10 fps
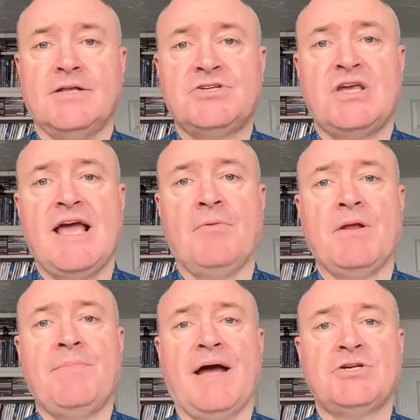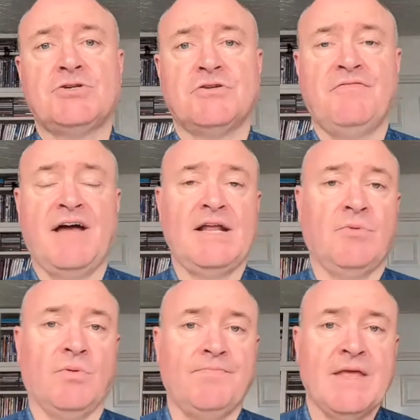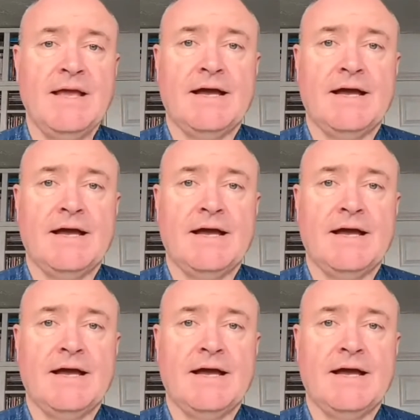and see how many patches are available.